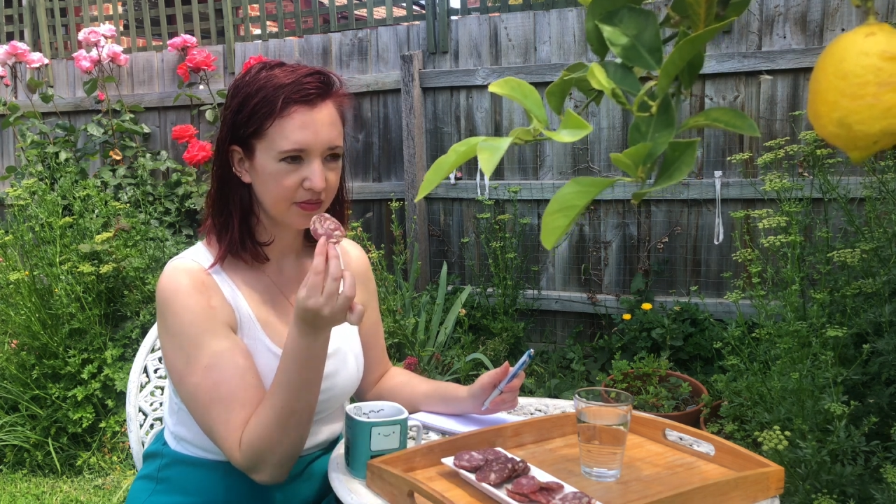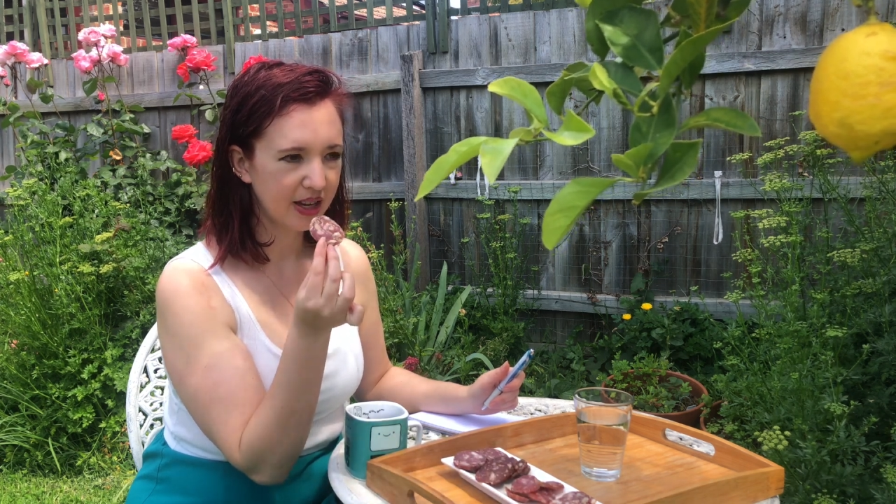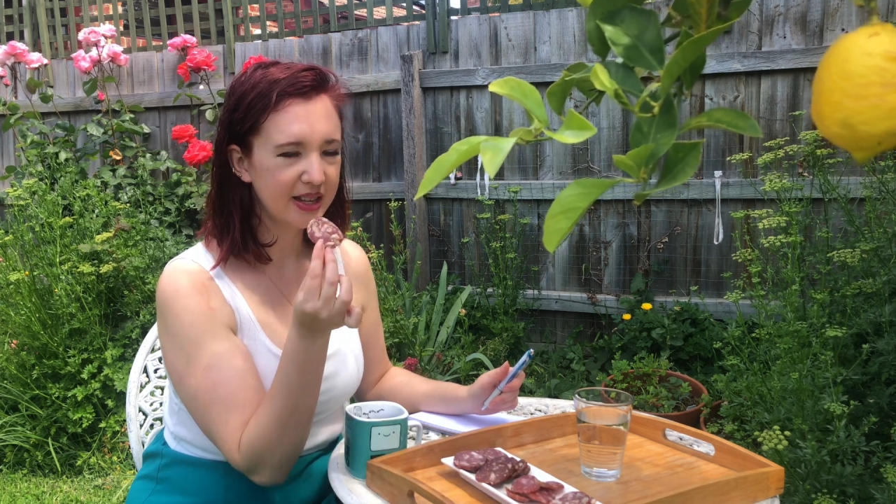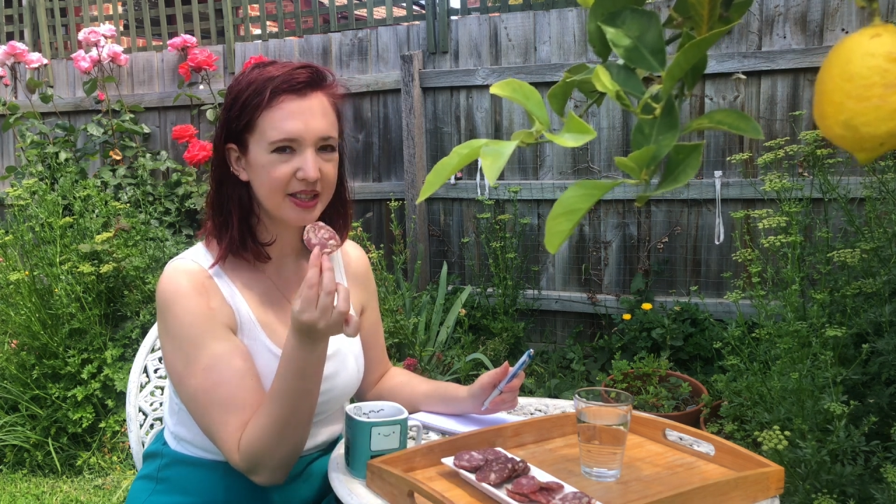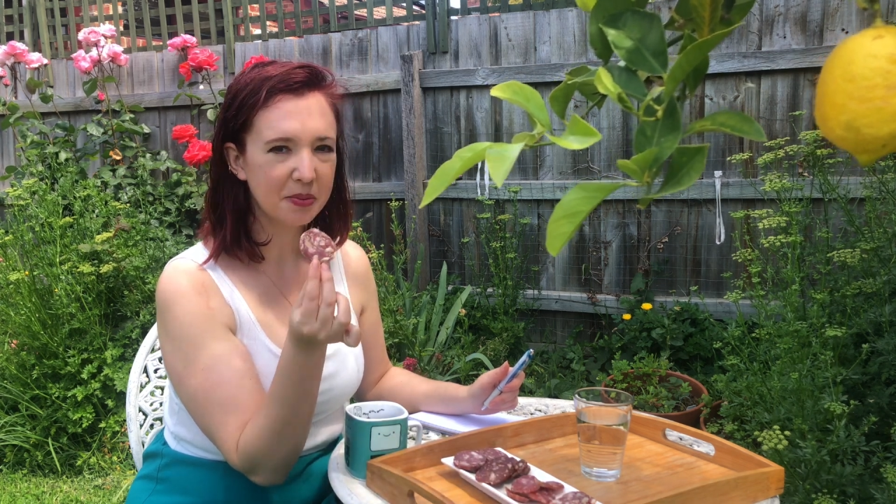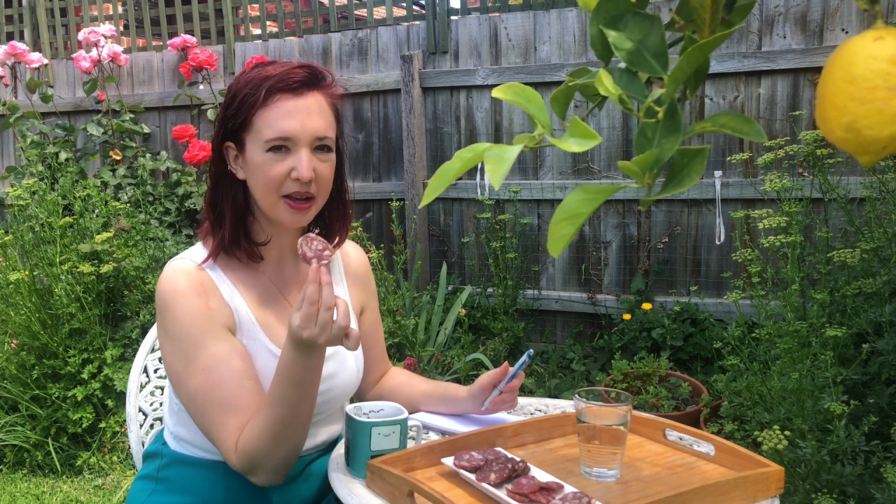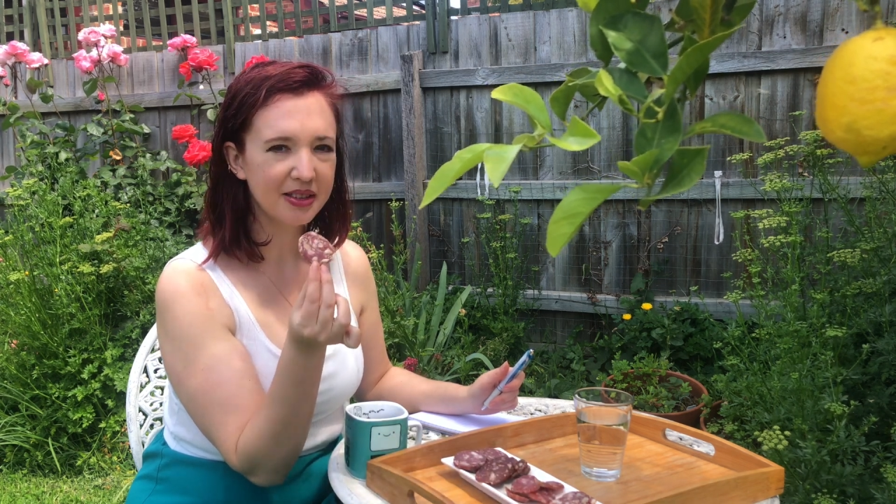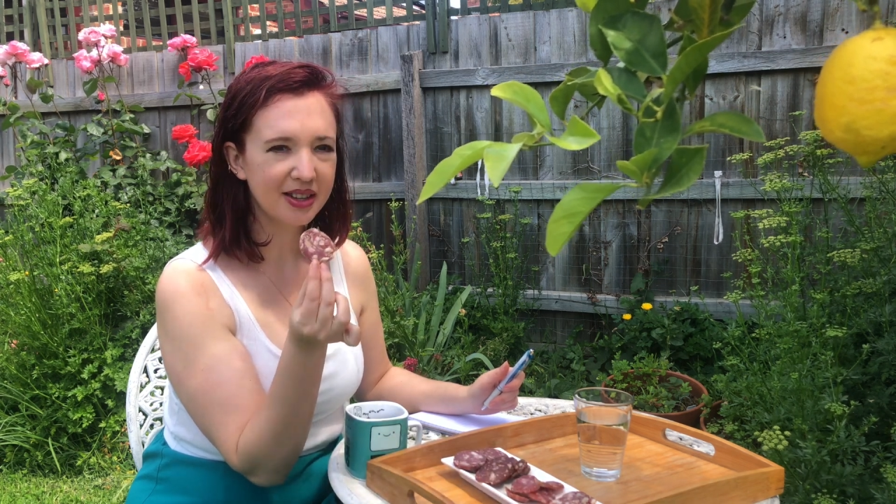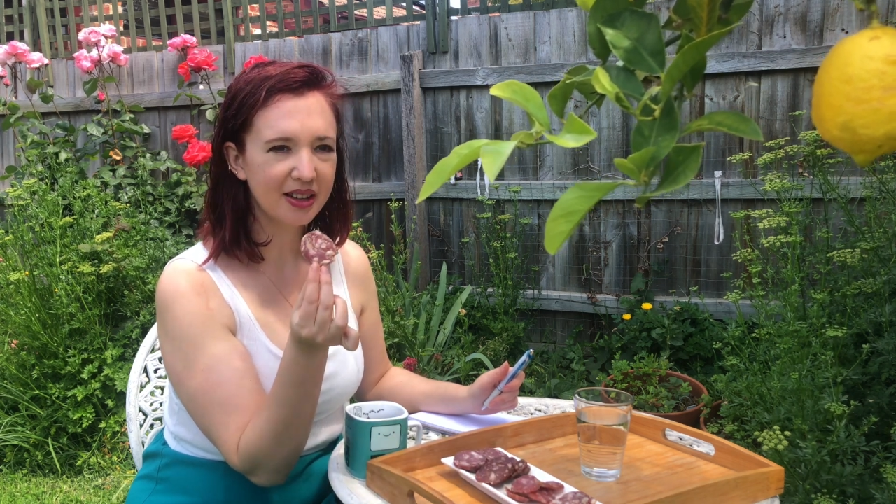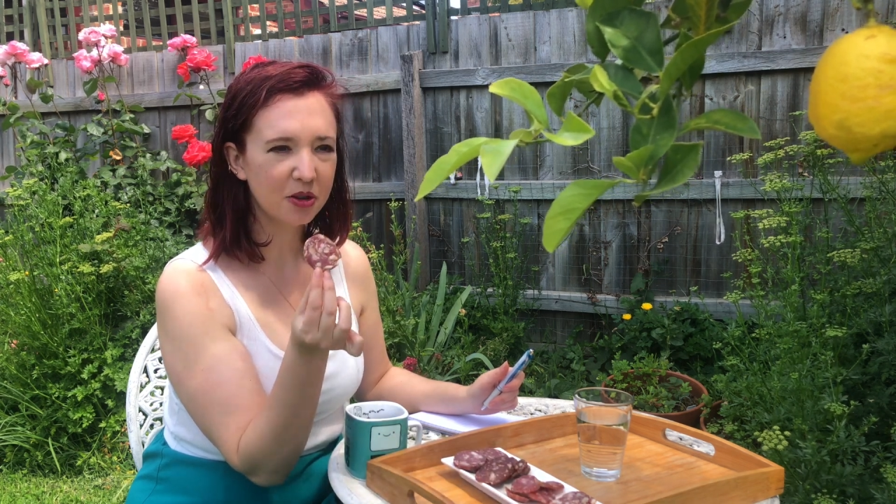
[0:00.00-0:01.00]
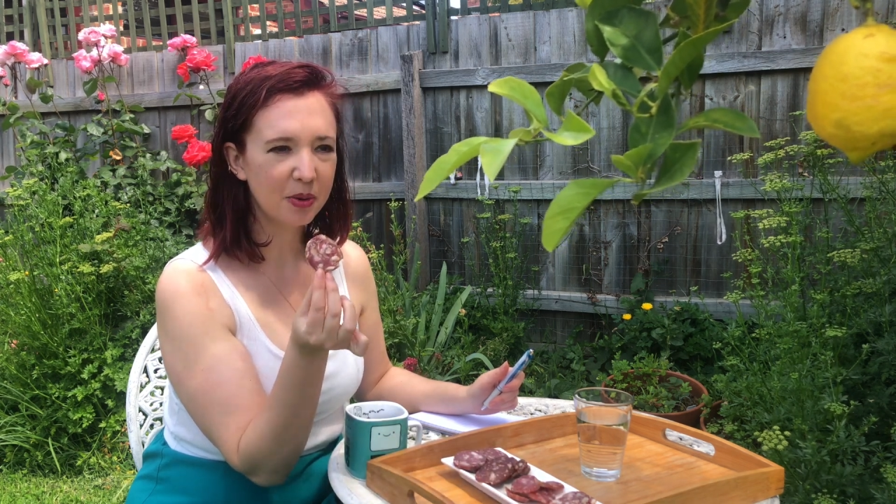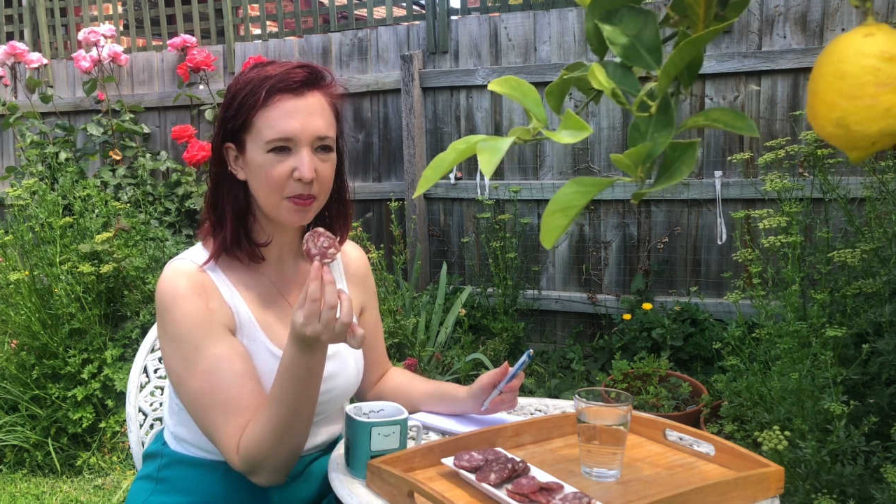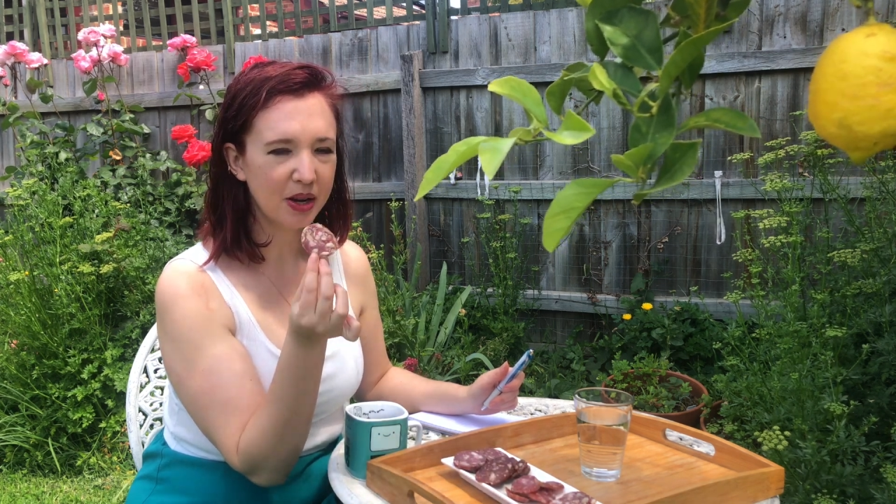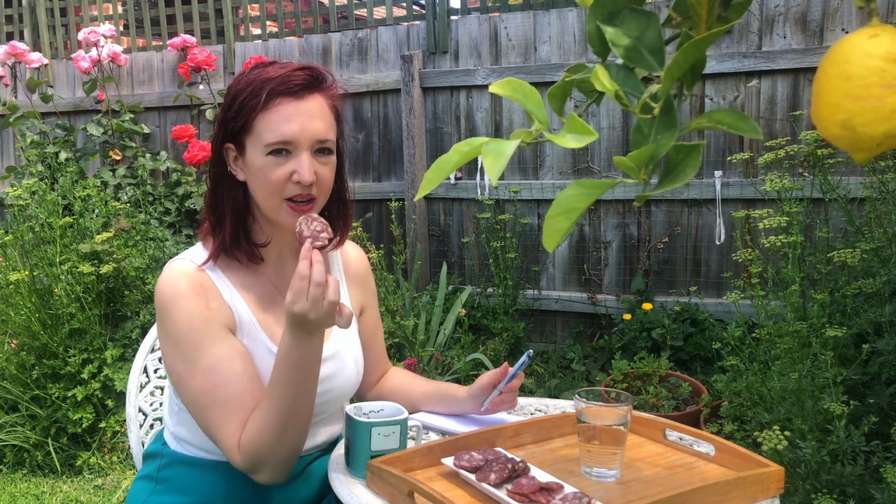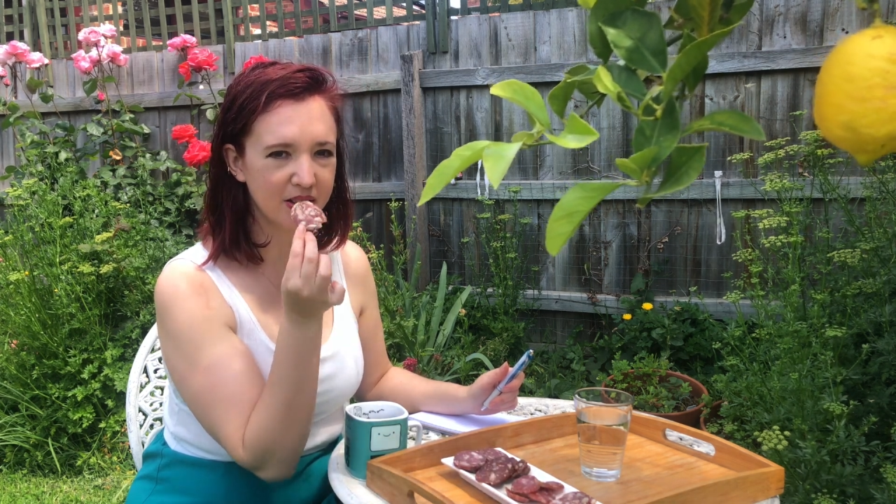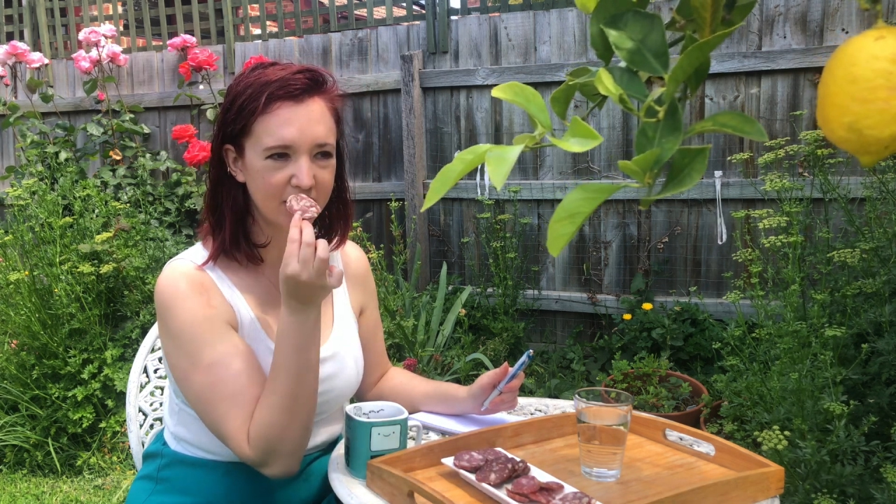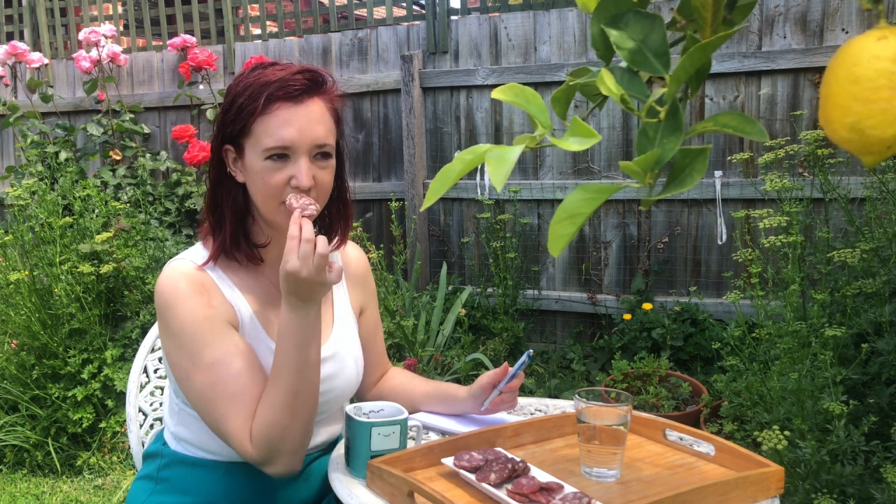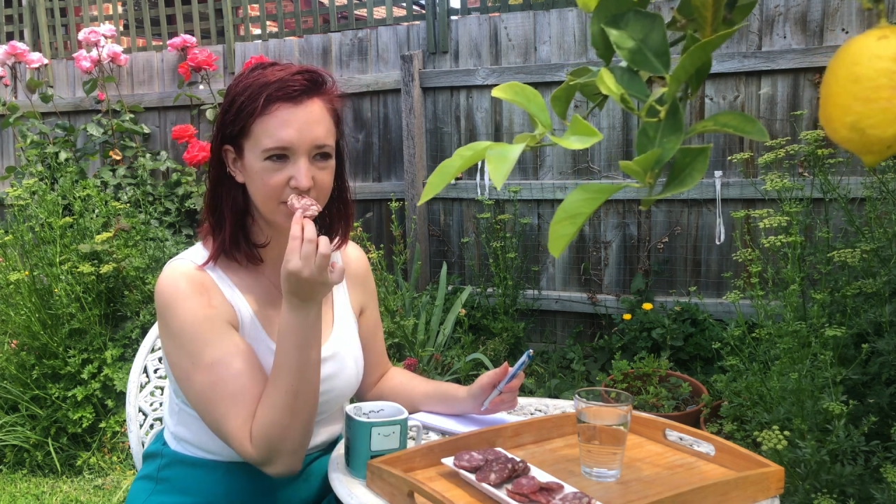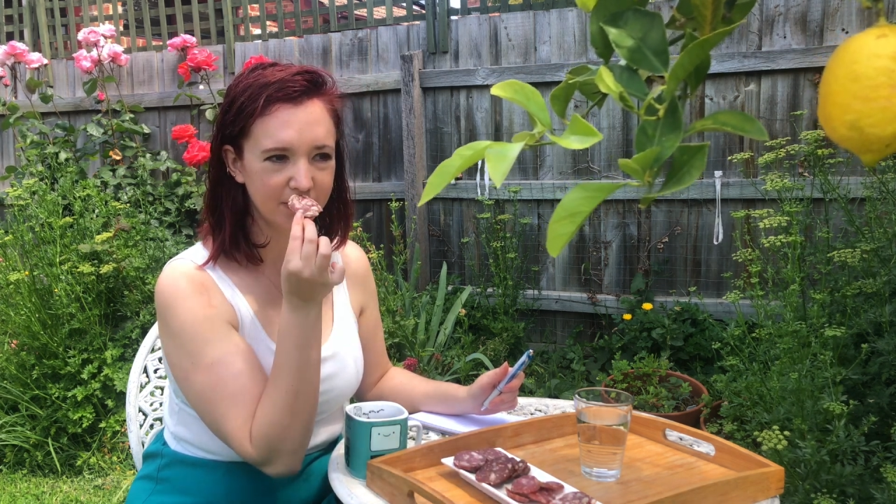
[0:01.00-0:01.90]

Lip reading: It smells a little bit peanutty.